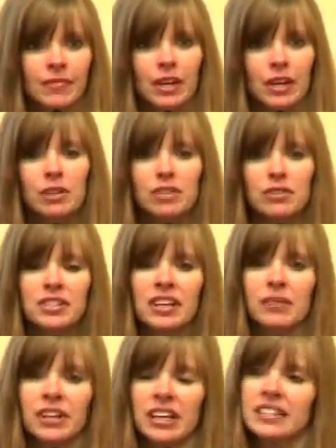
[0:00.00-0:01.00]
Now, when
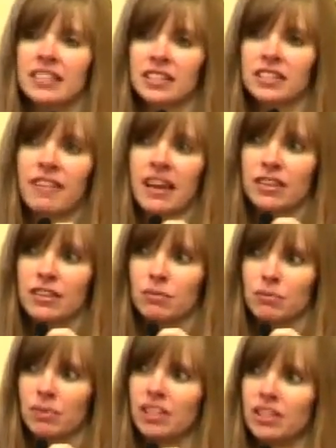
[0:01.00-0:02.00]
he says faith,
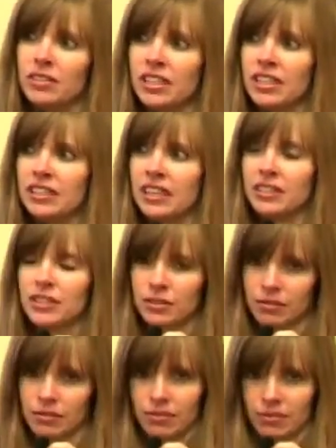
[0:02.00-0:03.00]
what do you think that's
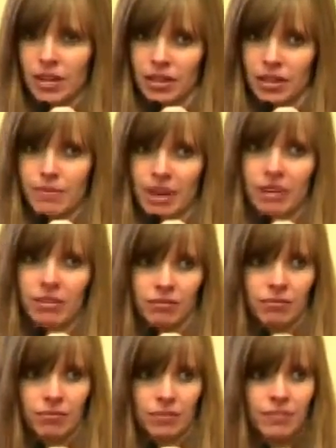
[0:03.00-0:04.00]
talking about?
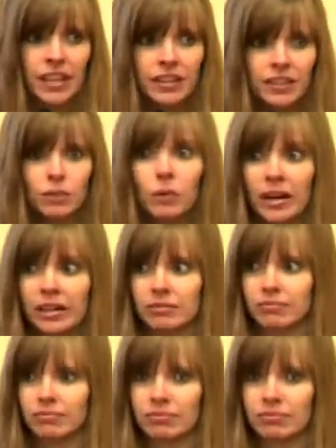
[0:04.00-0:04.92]
Faith in what?